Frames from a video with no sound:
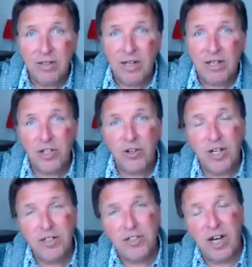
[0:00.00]
So you can
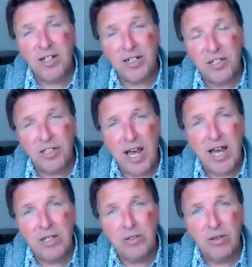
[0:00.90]
understand, I can
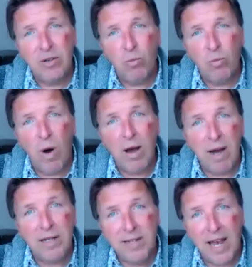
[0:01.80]
understand why
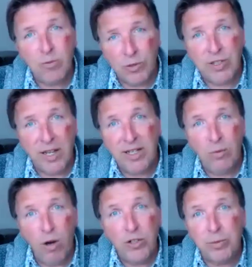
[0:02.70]
my dad was like he
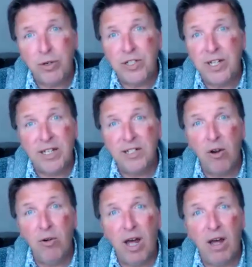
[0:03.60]
was because he had no
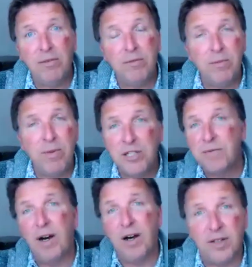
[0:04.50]
love from his
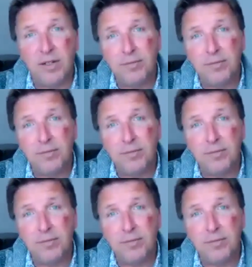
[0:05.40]
father.